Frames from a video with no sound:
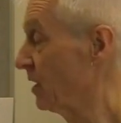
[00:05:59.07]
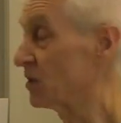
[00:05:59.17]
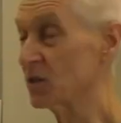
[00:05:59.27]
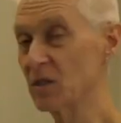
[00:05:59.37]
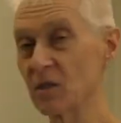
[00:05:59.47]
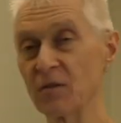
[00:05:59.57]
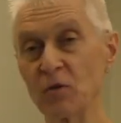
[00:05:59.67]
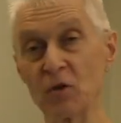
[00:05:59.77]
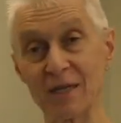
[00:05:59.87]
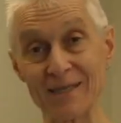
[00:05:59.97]
just to give
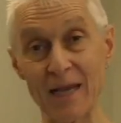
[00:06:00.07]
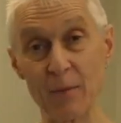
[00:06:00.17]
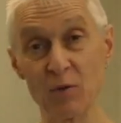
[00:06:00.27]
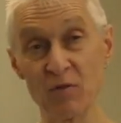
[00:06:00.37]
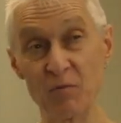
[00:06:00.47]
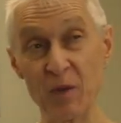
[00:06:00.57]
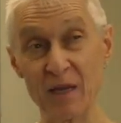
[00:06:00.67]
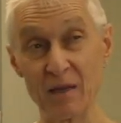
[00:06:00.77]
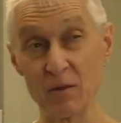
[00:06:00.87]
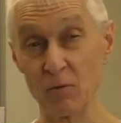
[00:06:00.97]
you an example of
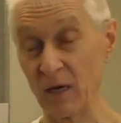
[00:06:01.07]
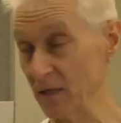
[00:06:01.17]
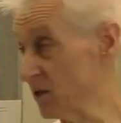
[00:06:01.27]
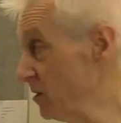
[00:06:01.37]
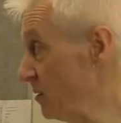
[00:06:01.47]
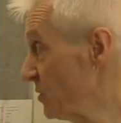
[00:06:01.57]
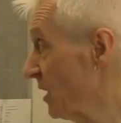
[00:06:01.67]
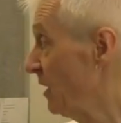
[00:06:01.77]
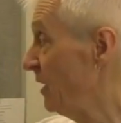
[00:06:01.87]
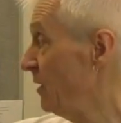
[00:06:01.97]
picking the right terms,
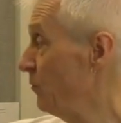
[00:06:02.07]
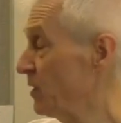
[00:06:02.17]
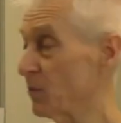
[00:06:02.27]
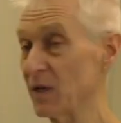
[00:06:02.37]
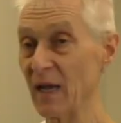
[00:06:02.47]
here we can be